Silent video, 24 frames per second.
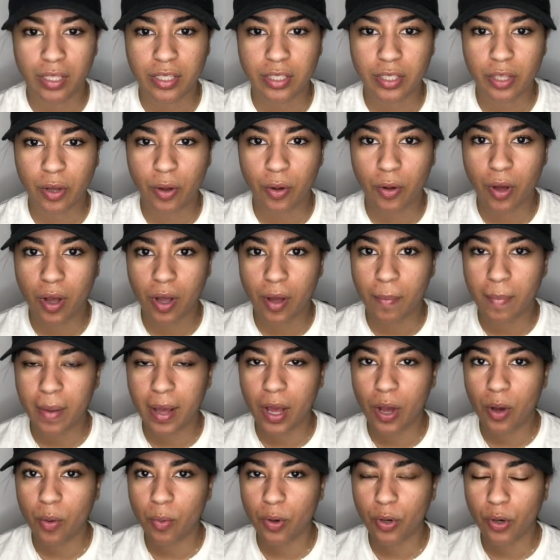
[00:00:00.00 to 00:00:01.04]
So um,
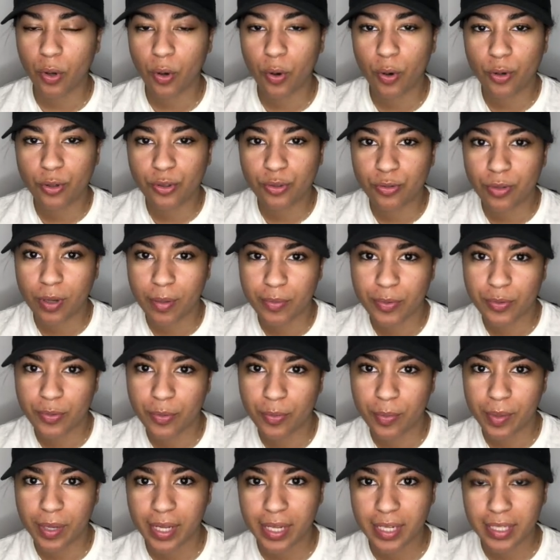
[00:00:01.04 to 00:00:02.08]
I don't want to hold you up
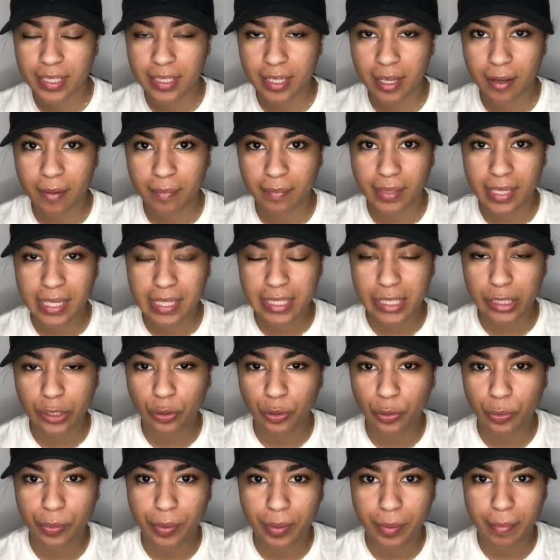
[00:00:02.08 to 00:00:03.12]
too much. Um, that's a
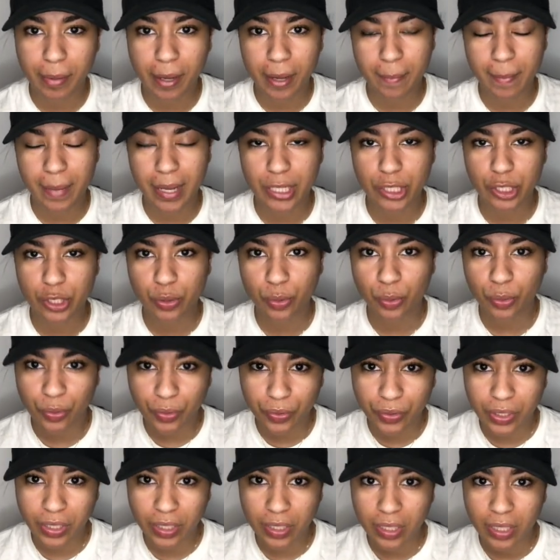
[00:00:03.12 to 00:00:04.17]
little bit about my
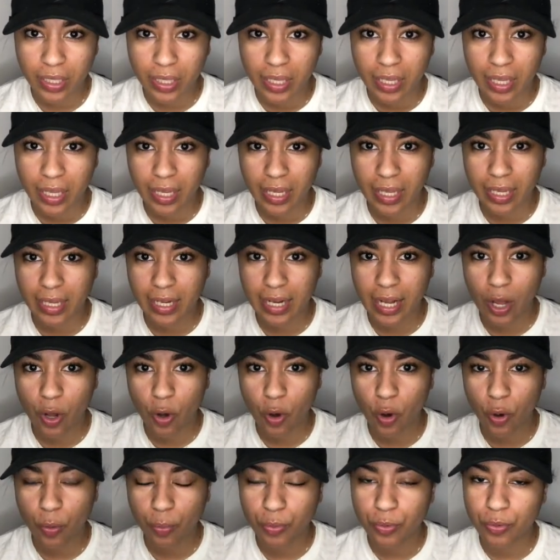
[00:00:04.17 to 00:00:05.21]
story, and I
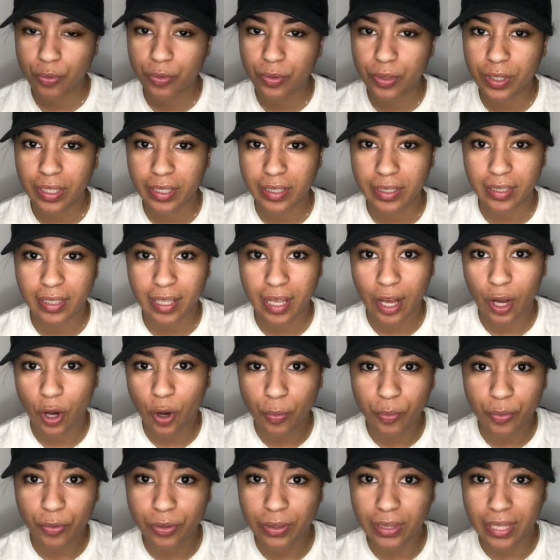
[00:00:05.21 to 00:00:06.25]
hope you can. I
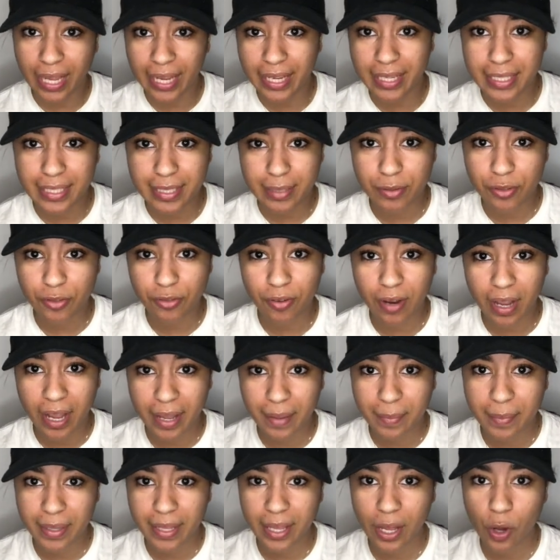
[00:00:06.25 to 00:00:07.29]
hope you like,
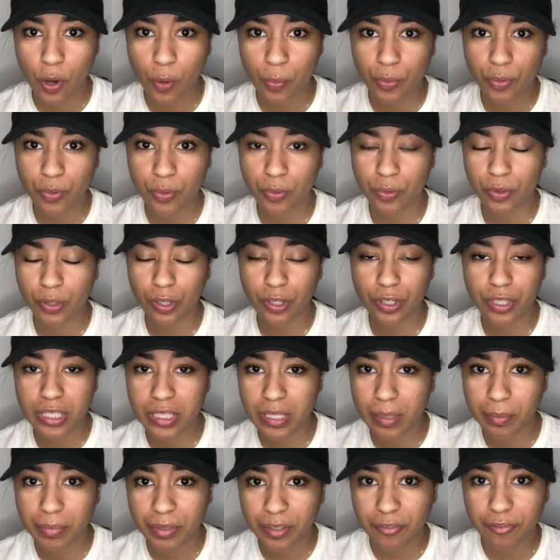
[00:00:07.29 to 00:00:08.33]
subscribe it. I hope you learned
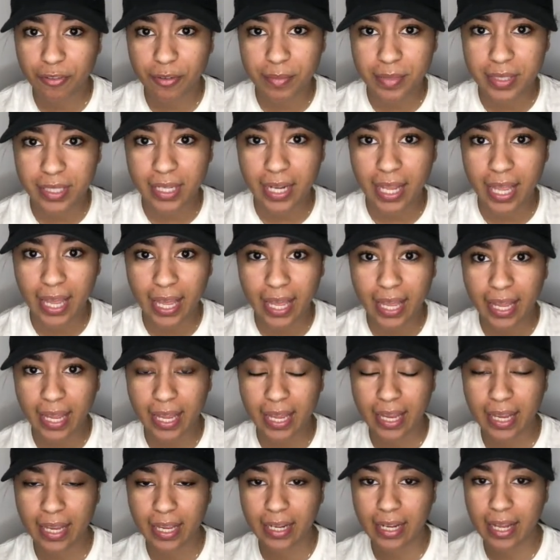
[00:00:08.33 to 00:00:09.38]
something from
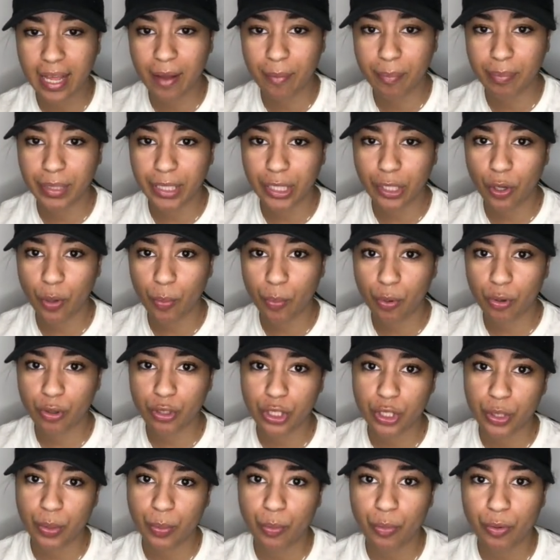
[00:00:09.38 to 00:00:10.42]
today, and I plan on
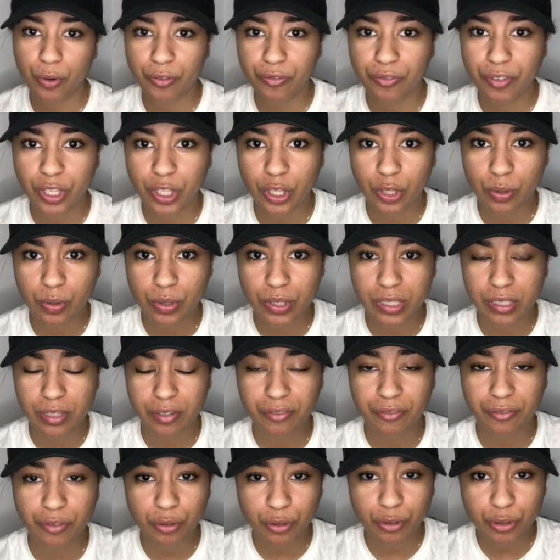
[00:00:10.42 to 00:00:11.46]
posting more videos in
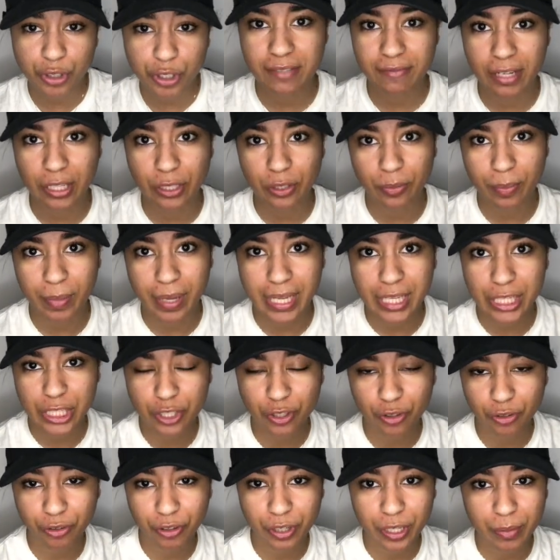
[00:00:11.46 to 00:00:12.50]
the future. Follow my
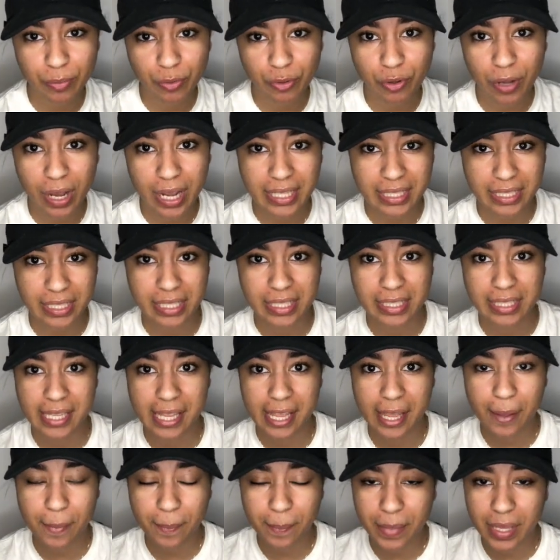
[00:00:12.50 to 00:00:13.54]
Instagram. You guys can
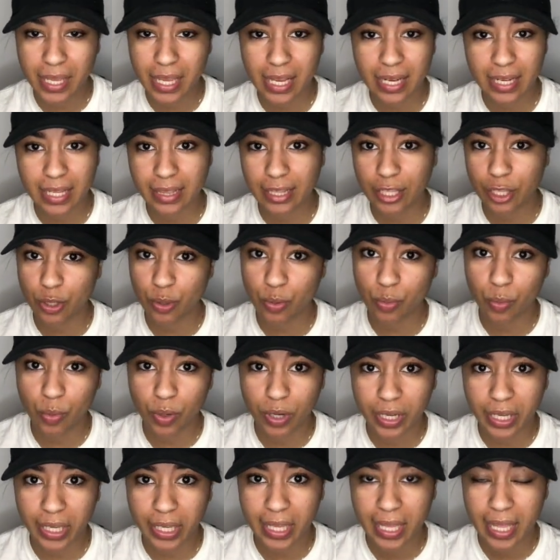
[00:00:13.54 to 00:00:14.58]
DM me anything you
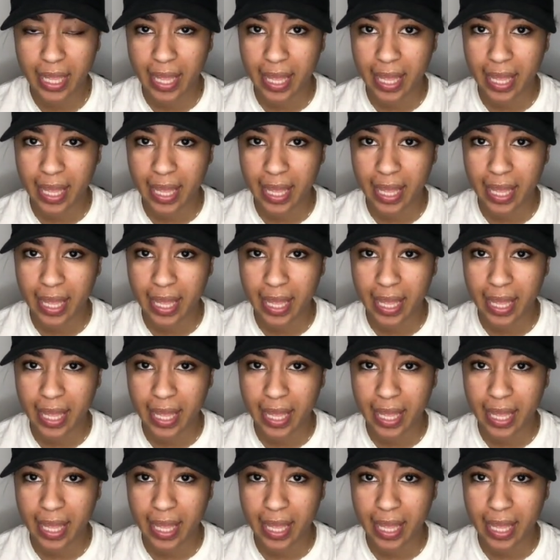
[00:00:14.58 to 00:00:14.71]
want.